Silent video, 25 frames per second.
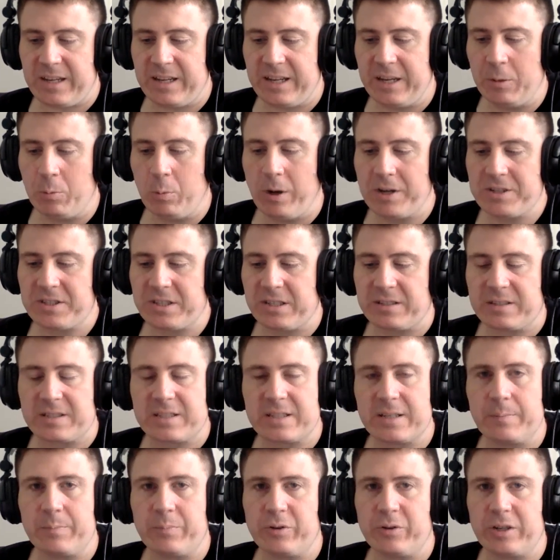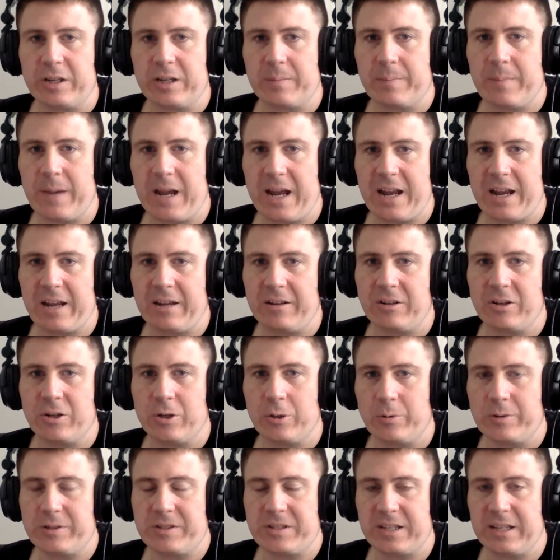He wasn't simply a man
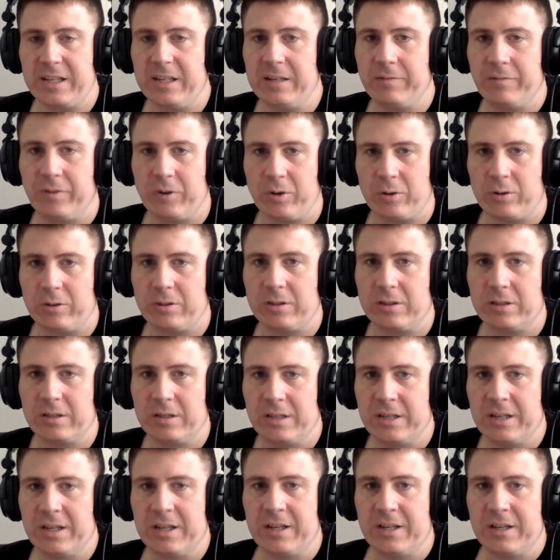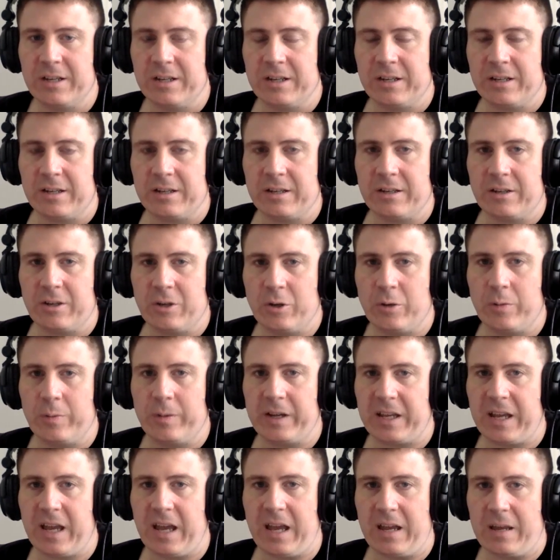who was evil who
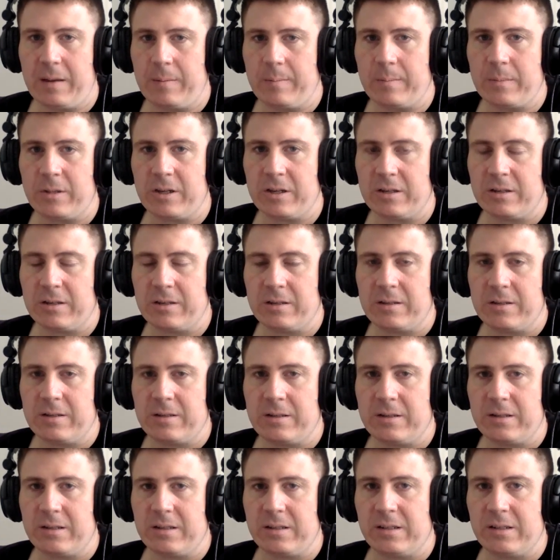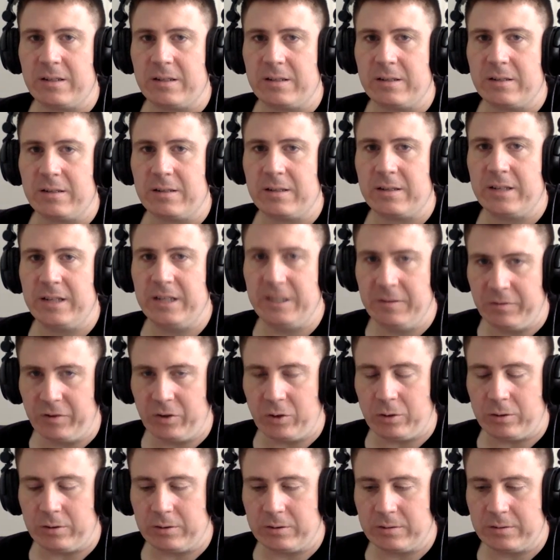became
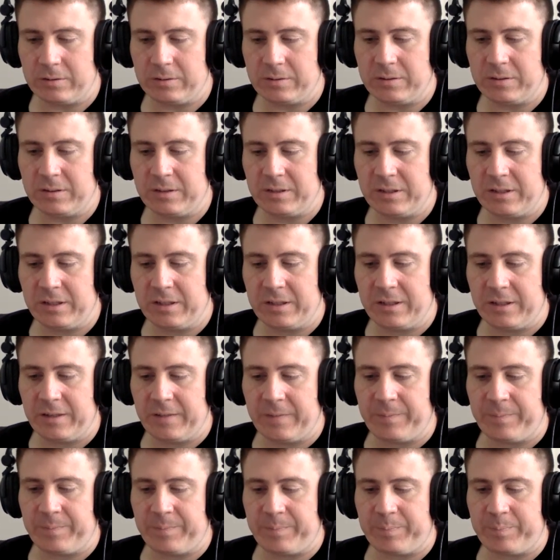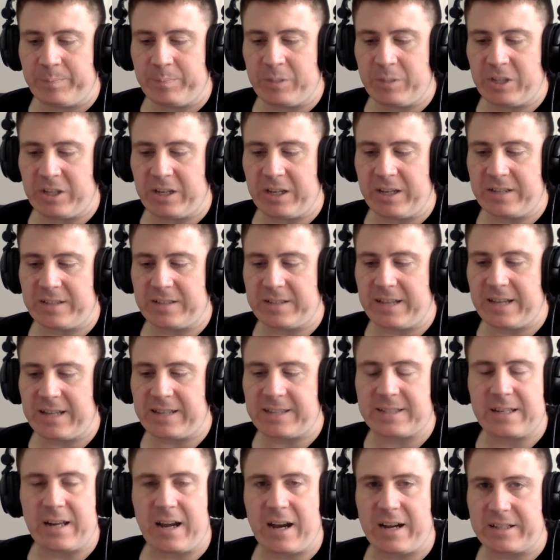evil, because
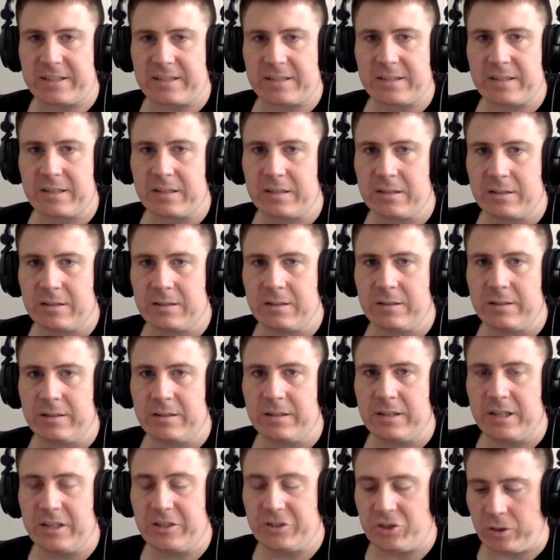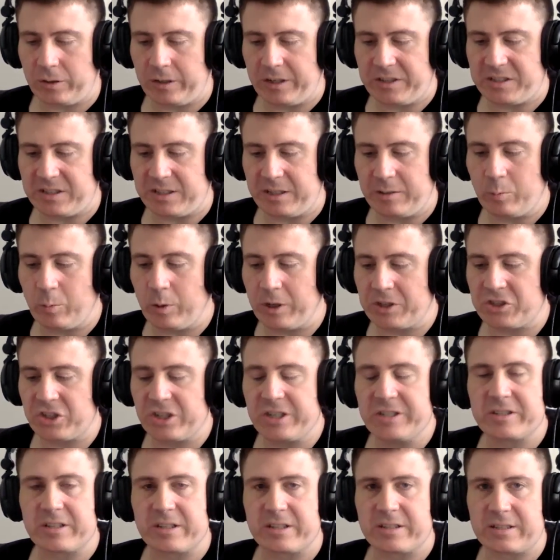that's not interesting. What
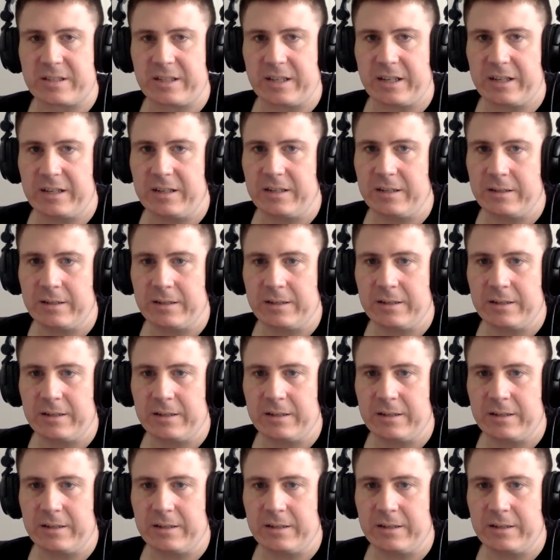Jesus did